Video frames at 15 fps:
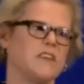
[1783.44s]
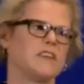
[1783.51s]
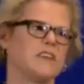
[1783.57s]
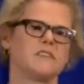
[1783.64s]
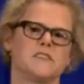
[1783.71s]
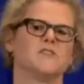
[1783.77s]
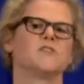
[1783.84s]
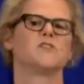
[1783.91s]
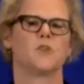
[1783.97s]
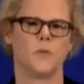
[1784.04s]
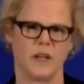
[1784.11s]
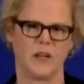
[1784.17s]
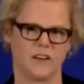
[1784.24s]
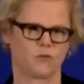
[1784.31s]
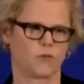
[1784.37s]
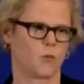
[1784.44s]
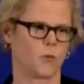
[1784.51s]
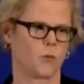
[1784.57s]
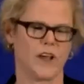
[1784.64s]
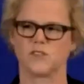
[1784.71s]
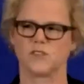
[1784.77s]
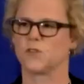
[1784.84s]
and fields in so many
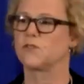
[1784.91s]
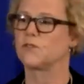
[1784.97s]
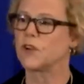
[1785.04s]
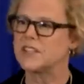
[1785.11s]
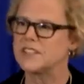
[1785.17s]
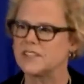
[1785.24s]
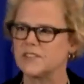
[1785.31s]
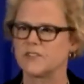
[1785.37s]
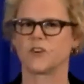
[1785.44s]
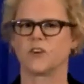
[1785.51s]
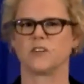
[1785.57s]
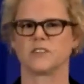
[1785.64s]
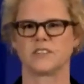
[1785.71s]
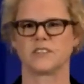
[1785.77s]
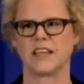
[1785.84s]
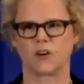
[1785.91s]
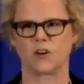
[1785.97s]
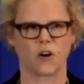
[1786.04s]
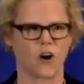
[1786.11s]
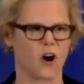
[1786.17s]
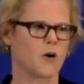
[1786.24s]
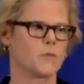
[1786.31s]
different ways. So it's very difficult to
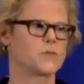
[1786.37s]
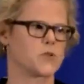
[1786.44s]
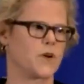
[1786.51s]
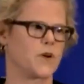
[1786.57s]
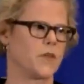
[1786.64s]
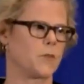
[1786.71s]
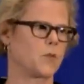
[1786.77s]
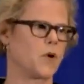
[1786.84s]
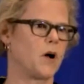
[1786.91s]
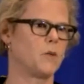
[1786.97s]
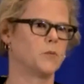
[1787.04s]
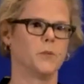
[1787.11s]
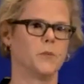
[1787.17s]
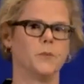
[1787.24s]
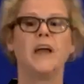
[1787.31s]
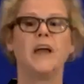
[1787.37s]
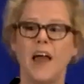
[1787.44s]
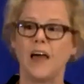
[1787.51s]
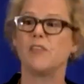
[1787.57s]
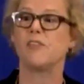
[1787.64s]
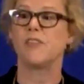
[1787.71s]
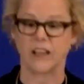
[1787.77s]
get our arms around the problem problem
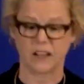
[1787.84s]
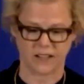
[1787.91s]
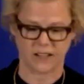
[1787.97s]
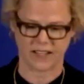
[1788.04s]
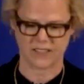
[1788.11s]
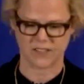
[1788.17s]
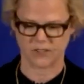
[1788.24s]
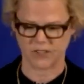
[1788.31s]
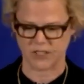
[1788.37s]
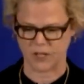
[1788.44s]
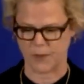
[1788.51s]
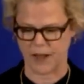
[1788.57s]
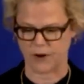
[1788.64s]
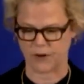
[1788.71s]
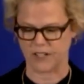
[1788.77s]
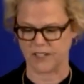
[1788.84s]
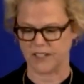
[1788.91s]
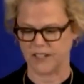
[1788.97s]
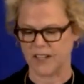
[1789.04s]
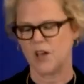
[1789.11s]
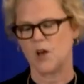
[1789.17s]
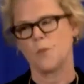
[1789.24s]
and think collectively about
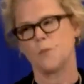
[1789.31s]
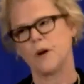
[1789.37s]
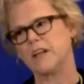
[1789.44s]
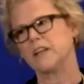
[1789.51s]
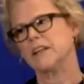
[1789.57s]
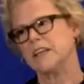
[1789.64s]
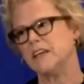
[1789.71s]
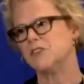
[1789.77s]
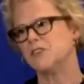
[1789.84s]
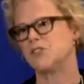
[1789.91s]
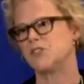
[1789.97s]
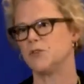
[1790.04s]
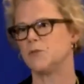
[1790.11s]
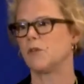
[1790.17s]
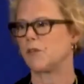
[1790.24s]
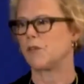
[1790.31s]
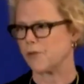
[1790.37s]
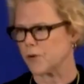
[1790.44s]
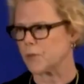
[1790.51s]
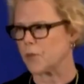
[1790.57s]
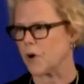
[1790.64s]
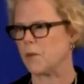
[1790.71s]
it. But it leads to the
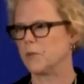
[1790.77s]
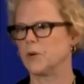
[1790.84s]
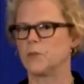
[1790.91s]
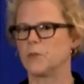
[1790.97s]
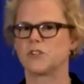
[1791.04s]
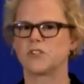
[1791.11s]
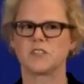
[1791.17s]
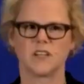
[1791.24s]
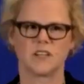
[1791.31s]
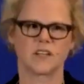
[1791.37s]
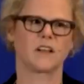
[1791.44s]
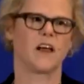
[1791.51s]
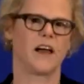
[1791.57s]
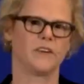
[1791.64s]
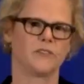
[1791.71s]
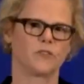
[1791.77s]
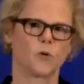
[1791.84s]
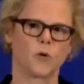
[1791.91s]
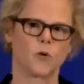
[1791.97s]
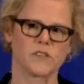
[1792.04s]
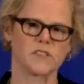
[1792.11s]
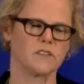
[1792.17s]
third problem, which is the decline, of
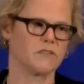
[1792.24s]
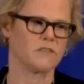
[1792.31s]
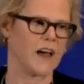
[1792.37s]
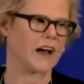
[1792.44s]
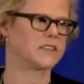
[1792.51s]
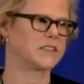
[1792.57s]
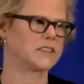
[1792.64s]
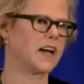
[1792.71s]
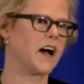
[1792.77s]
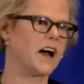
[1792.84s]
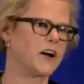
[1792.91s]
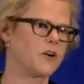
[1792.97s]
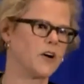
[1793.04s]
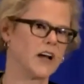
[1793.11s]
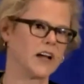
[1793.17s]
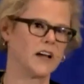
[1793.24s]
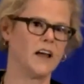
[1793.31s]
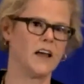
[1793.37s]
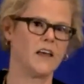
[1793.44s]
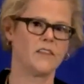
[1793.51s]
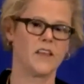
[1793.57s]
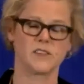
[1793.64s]
course, in faculty
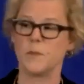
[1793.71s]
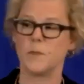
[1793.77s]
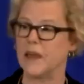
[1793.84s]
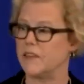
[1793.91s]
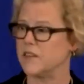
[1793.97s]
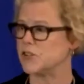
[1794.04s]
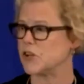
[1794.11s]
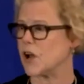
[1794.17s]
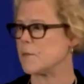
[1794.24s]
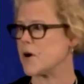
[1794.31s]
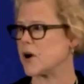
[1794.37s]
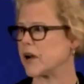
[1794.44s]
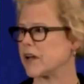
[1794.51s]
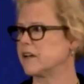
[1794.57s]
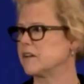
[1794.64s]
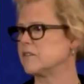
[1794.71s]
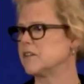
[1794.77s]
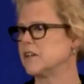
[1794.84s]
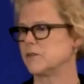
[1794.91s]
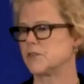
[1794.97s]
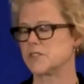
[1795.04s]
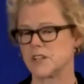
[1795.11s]
hiring that's made the job
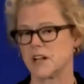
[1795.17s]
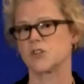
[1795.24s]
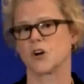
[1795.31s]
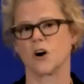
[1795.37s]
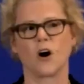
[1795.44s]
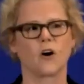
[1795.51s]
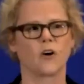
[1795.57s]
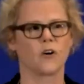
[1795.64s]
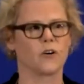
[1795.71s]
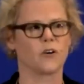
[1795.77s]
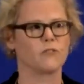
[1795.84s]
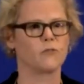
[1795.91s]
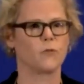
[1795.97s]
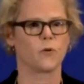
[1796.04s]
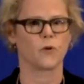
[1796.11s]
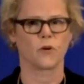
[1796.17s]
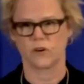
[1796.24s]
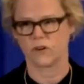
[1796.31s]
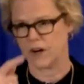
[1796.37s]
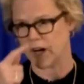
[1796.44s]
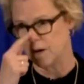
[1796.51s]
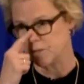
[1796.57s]
market you know, such a horror
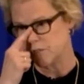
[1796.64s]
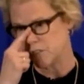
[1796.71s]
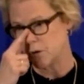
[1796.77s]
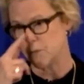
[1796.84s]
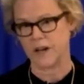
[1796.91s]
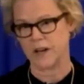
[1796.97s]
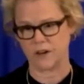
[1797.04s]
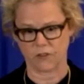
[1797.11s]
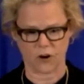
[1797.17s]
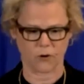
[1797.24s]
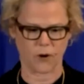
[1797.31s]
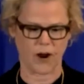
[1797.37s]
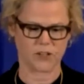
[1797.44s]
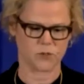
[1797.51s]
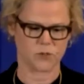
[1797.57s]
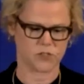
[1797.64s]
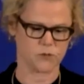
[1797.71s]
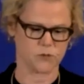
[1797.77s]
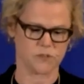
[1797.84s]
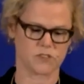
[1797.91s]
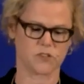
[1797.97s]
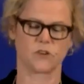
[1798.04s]
for um, so many of our
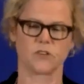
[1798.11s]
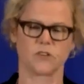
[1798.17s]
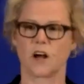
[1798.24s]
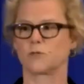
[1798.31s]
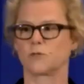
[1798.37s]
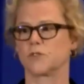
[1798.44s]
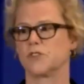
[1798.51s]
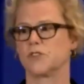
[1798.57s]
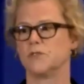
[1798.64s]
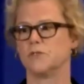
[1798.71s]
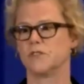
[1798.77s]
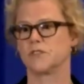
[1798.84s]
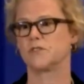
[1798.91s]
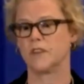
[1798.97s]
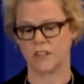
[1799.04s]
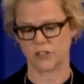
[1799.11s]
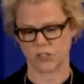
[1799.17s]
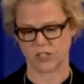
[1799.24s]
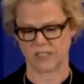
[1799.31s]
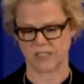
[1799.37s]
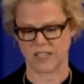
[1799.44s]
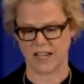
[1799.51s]
graduate students, our doctoral students
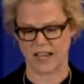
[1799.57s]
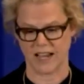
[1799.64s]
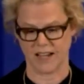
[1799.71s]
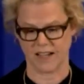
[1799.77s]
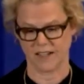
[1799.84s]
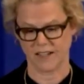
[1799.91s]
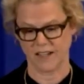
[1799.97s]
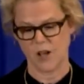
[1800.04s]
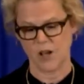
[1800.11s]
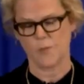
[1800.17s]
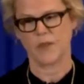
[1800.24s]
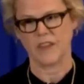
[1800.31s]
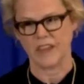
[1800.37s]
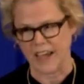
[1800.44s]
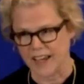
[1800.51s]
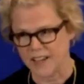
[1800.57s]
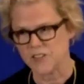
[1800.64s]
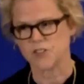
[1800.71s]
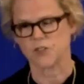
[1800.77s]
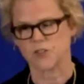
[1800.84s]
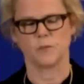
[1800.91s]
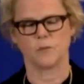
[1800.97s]
finishing today. But the
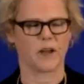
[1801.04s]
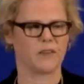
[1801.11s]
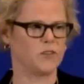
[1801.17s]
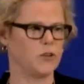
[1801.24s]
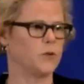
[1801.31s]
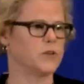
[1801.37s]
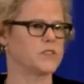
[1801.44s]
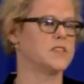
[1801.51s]
answer, in my